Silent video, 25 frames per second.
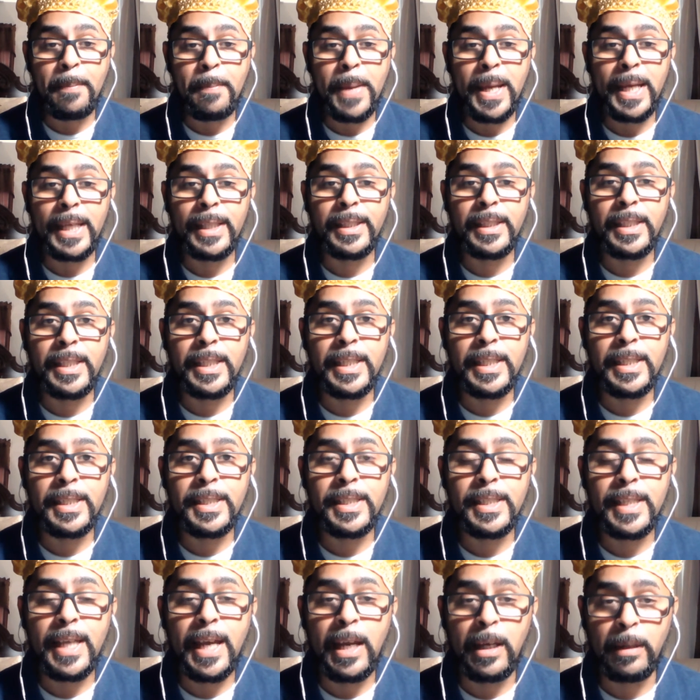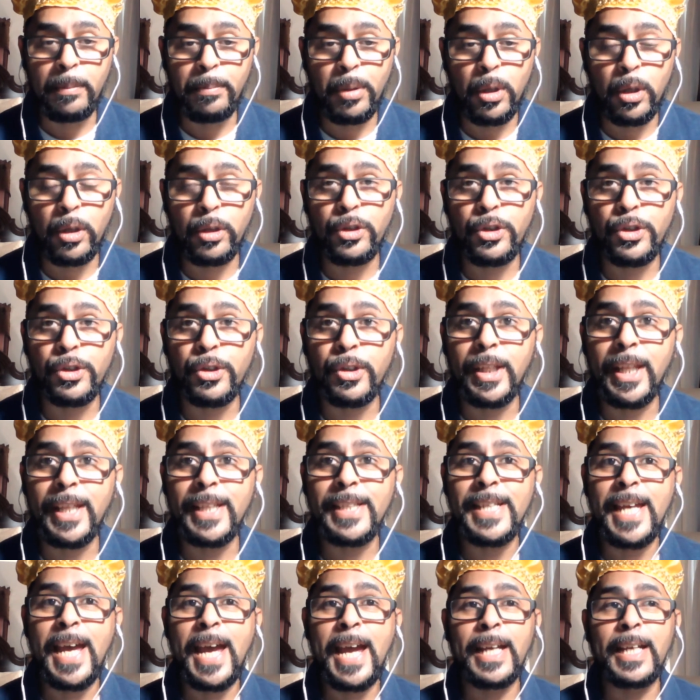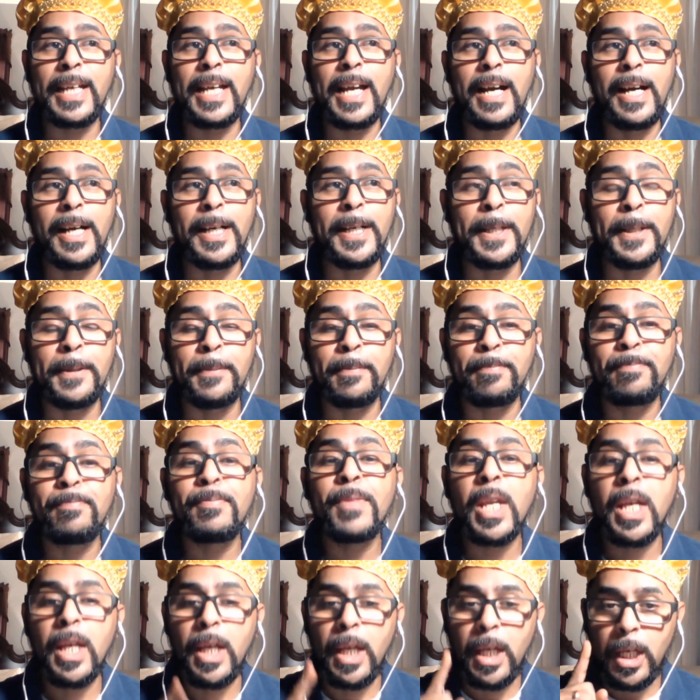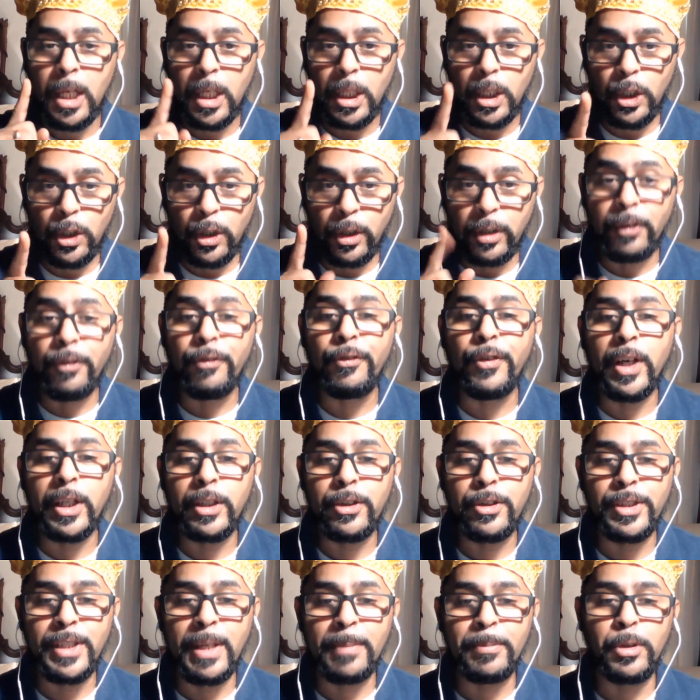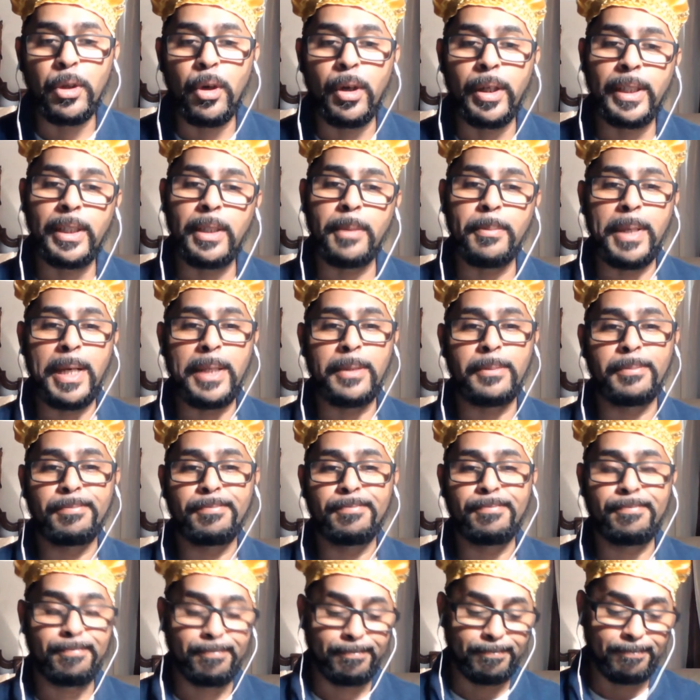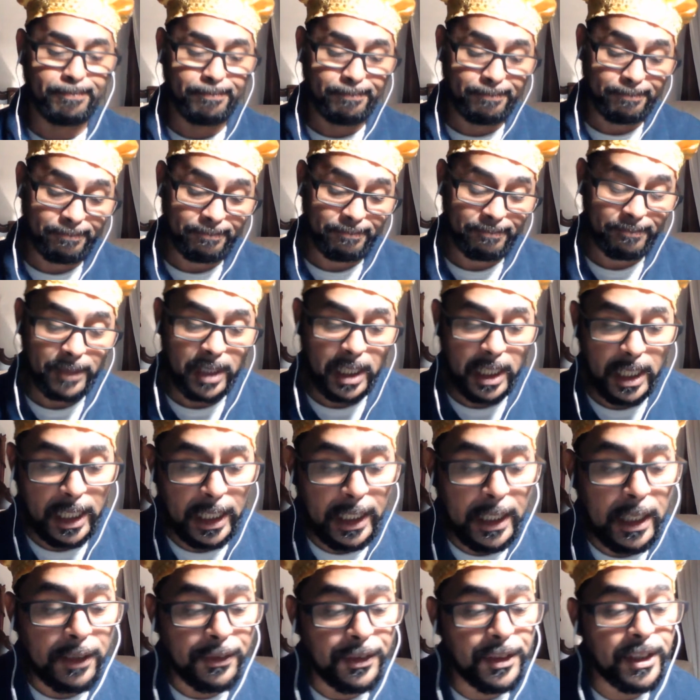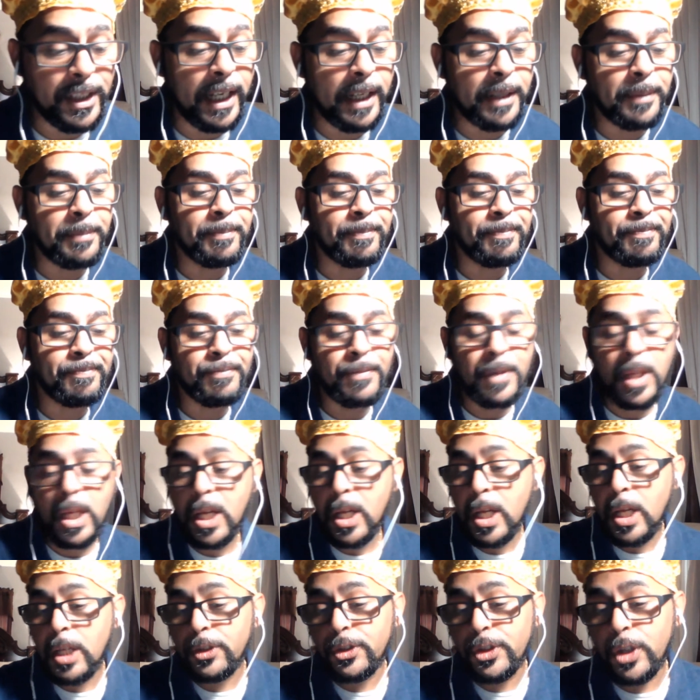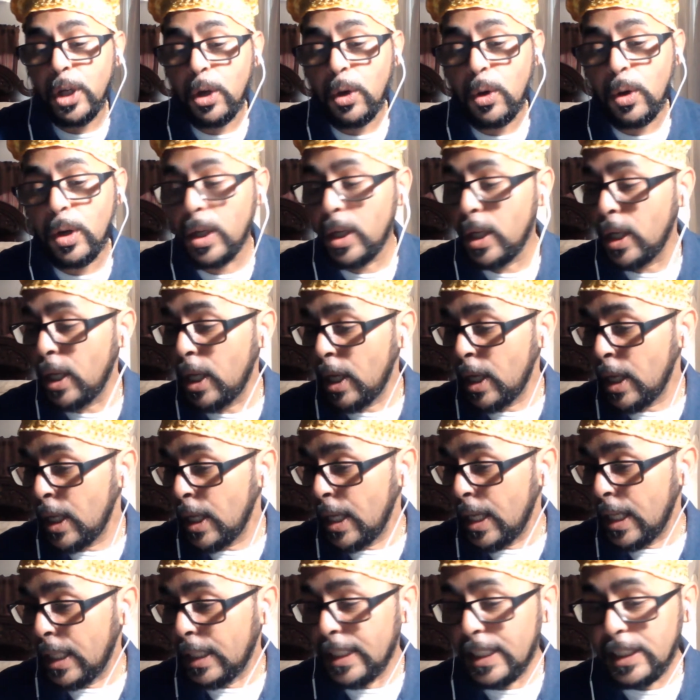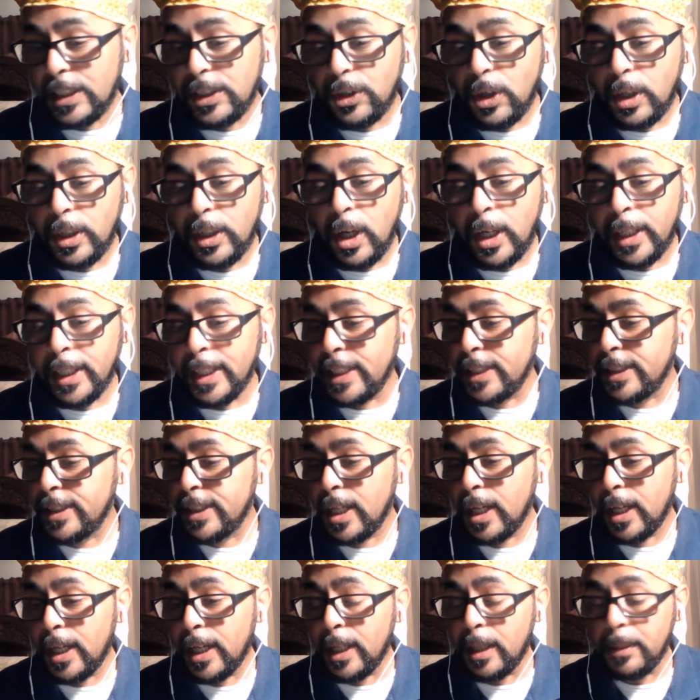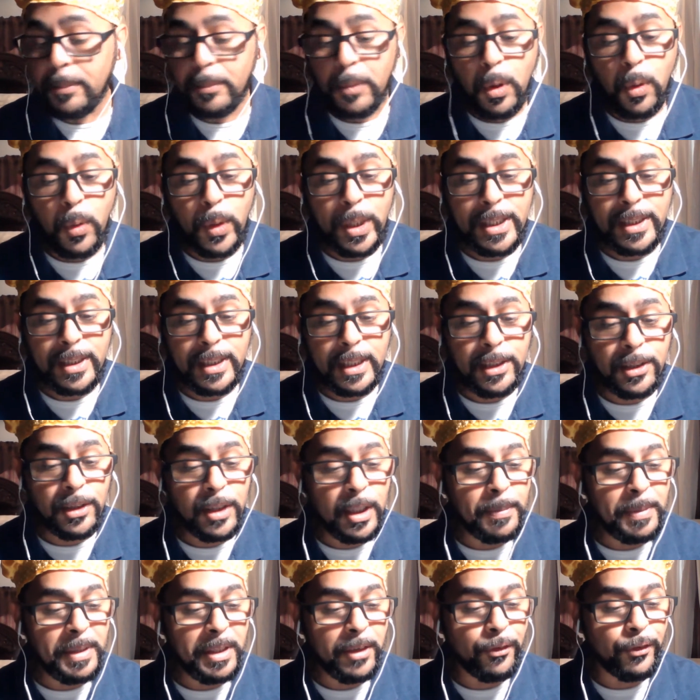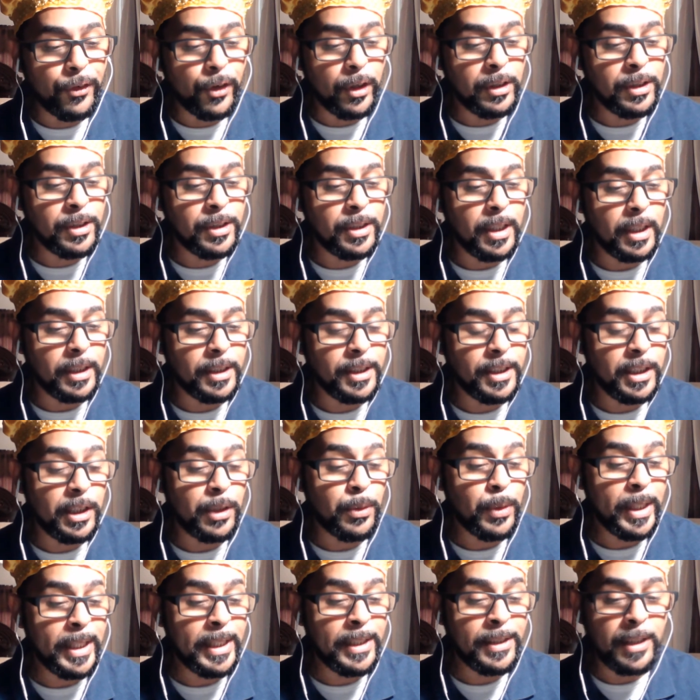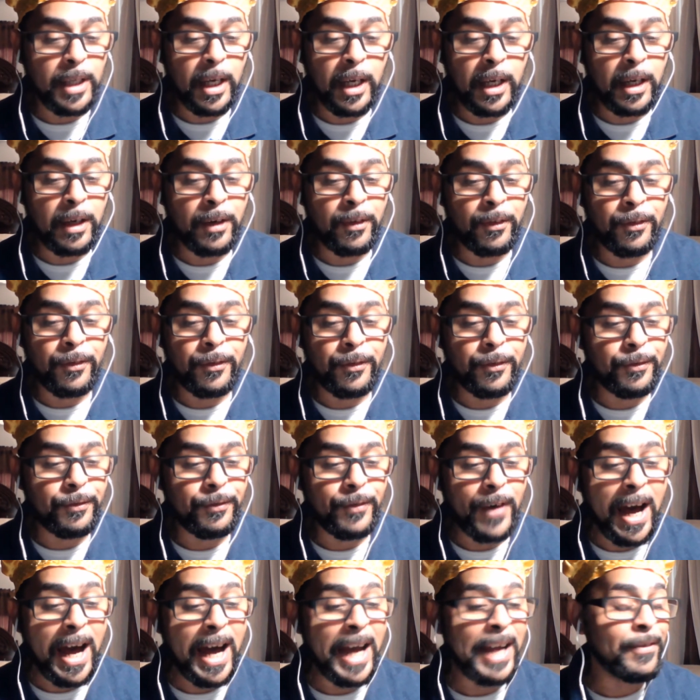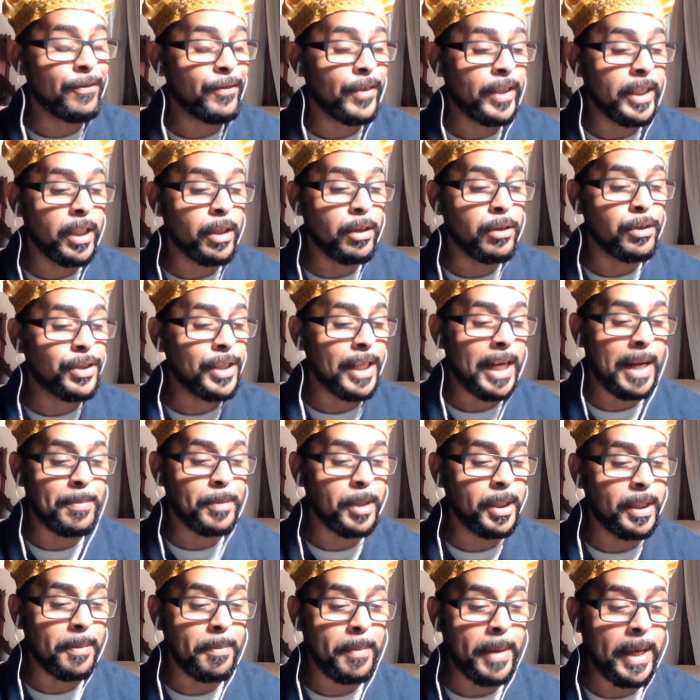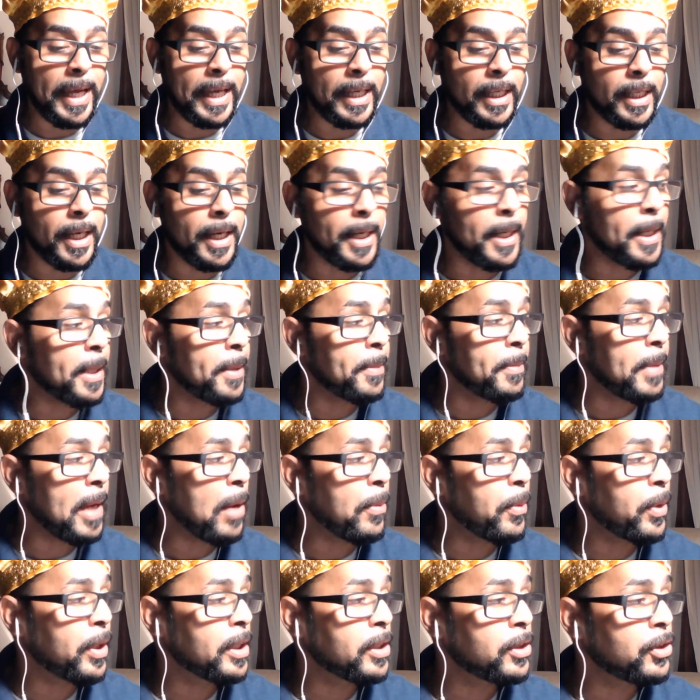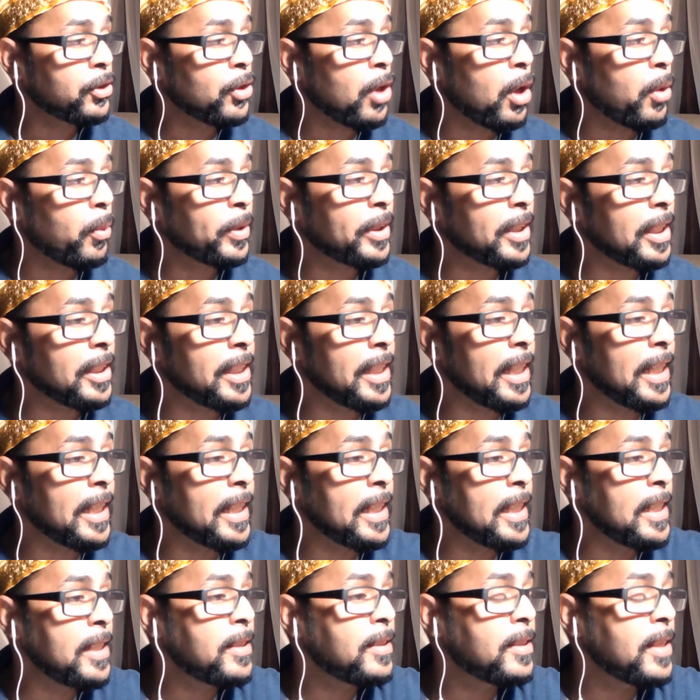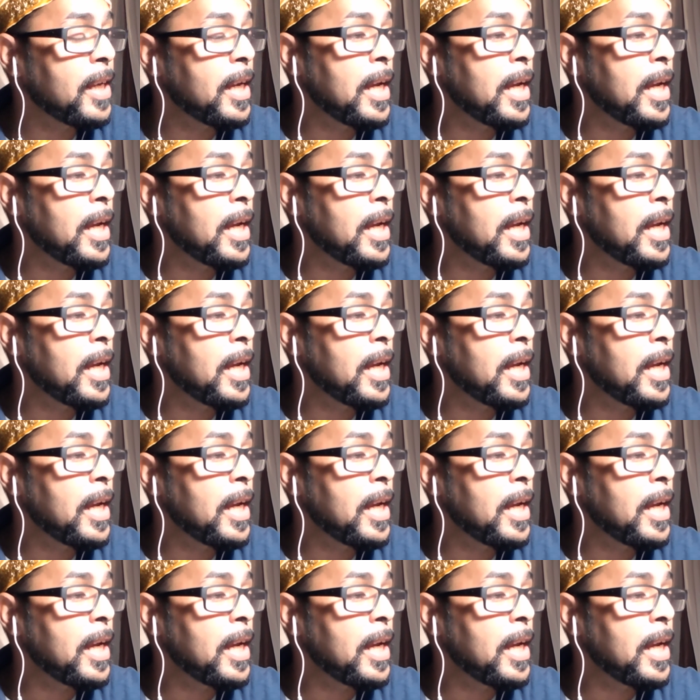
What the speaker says: make this a personal attack, you're the fuckers I'm talking about. Enough said. So let's start on this. This is going to be the first series of 5 videos that I'm going to make, and we're going to start with the deities.